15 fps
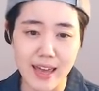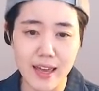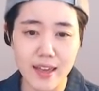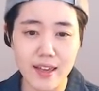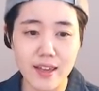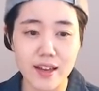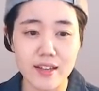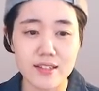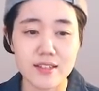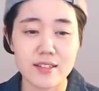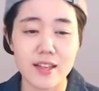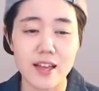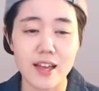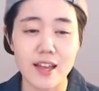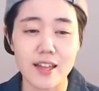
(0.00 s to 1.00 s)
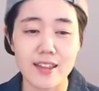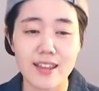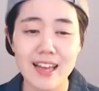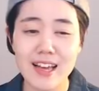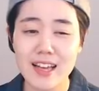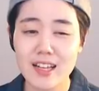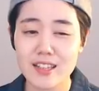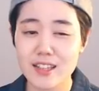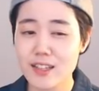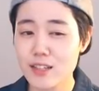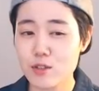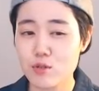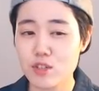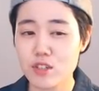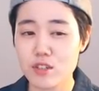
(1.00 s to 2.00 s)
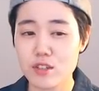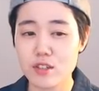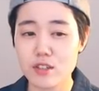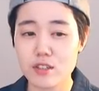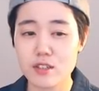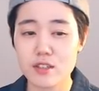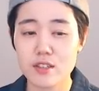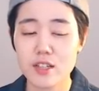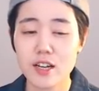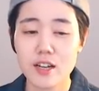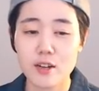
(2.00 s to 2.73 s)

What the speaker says: AI said this result,